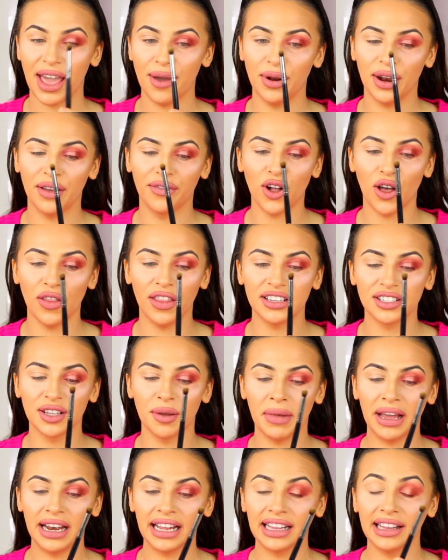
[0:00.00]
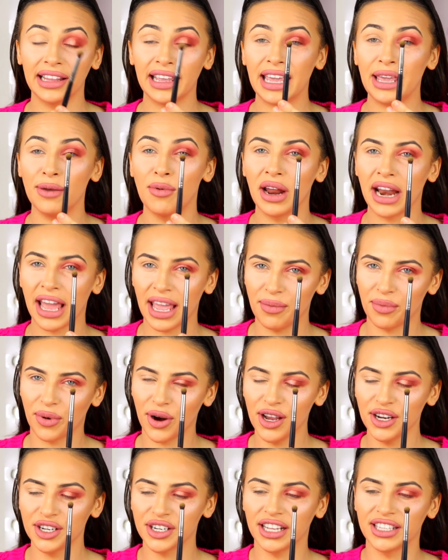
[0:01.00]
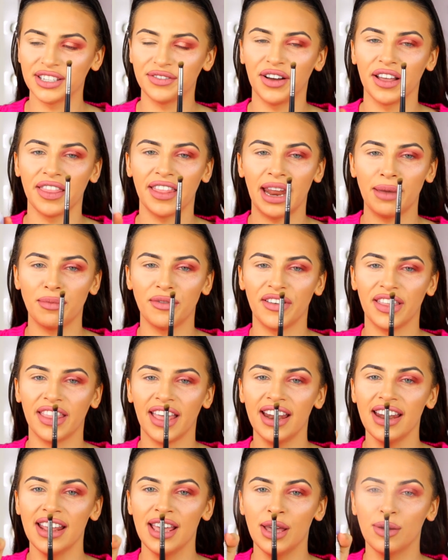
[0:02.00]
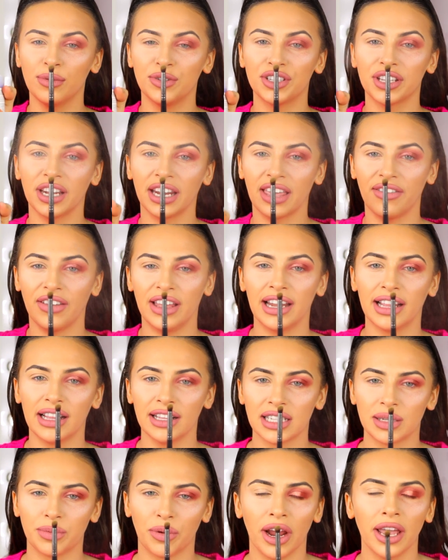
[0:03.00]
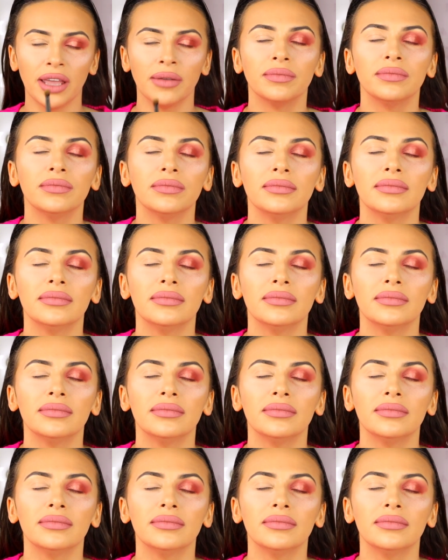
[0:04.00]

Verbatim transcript: Okay, when I've got this on my little E18 brush, had to find the name of it then. I'm just going to give it a little spray.